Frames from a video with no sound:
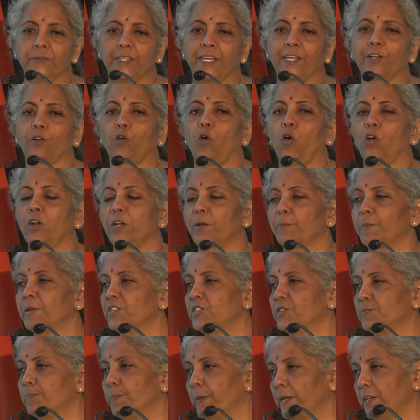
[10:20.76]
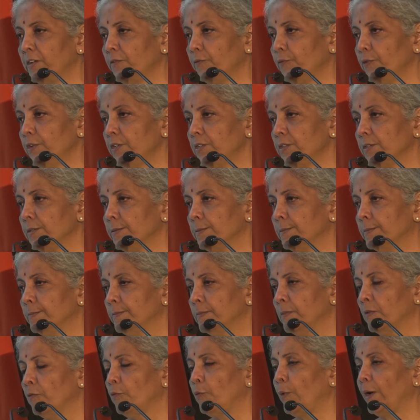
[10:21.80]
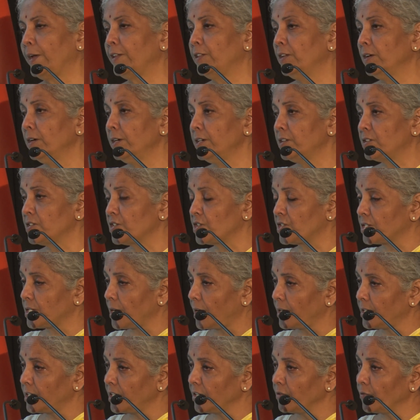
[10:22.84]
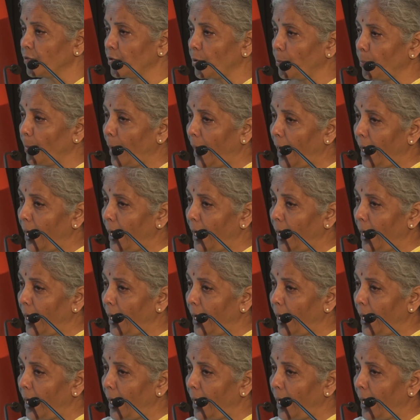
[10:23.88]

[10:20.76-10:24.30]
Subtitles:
economies benefit, whether it is starting from